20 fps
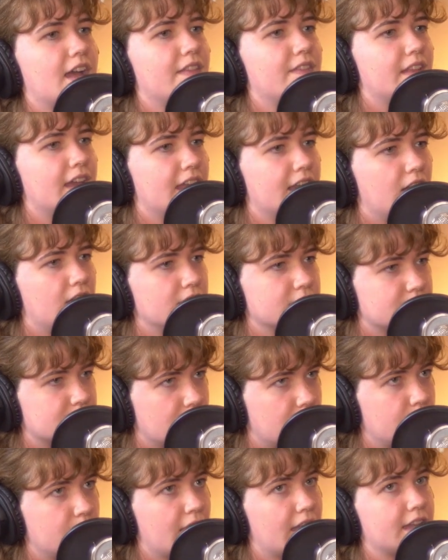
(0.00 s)
And then
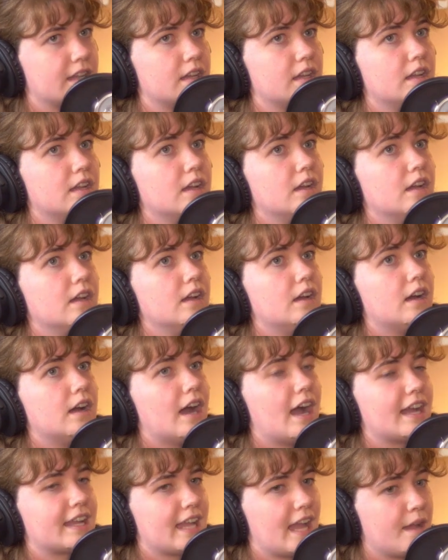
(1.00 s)
also like
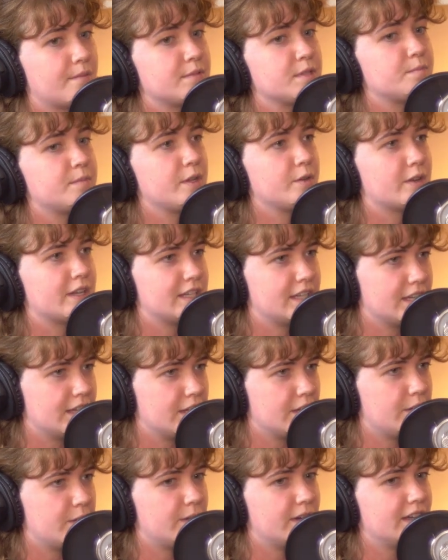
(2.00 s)
I came to
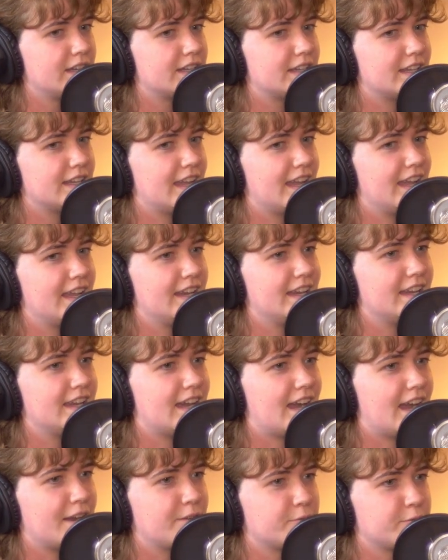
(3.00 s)
BYU and
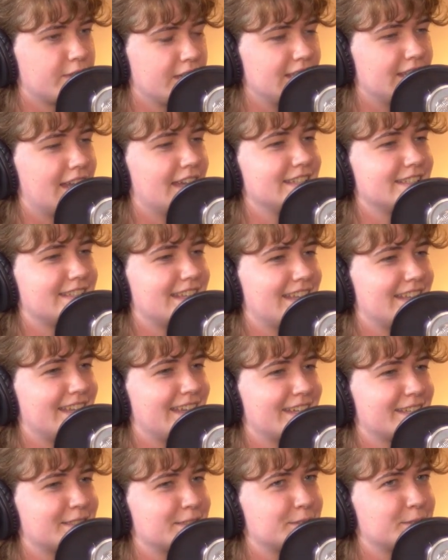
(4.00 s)
I realized that
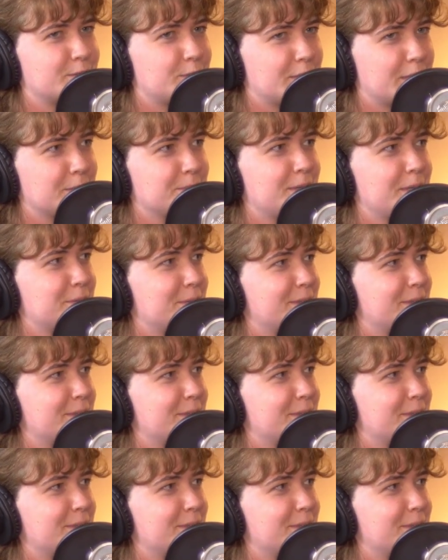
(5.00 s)
like queer people